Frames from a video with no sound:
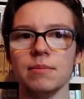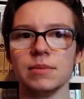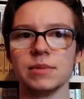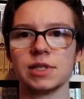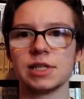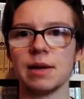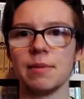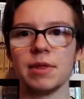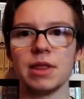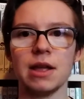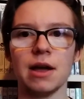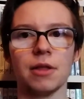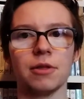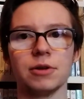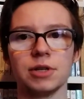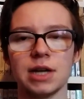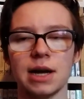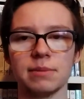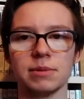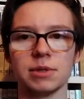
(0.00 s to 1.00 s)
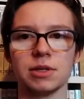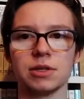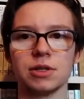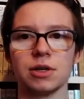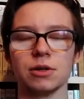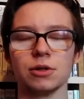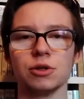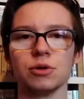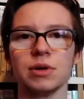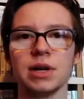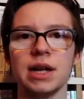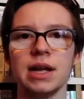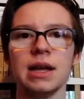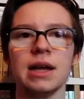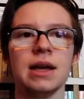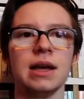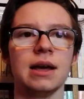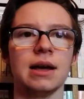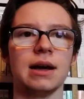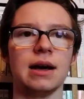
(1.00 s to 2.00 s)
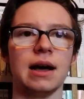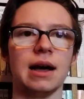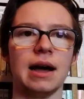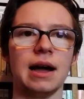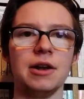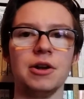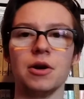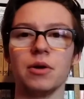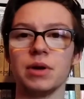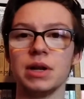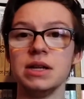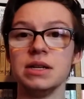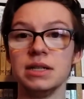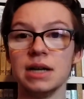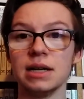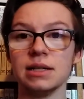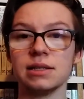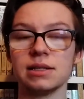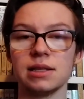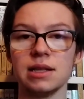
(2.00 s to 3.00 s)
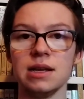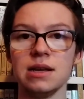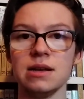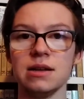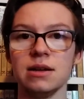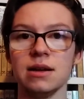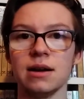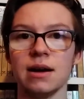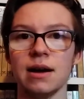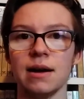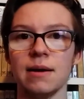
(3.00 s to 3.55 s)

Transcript: some of the other types of surgery. I know he does the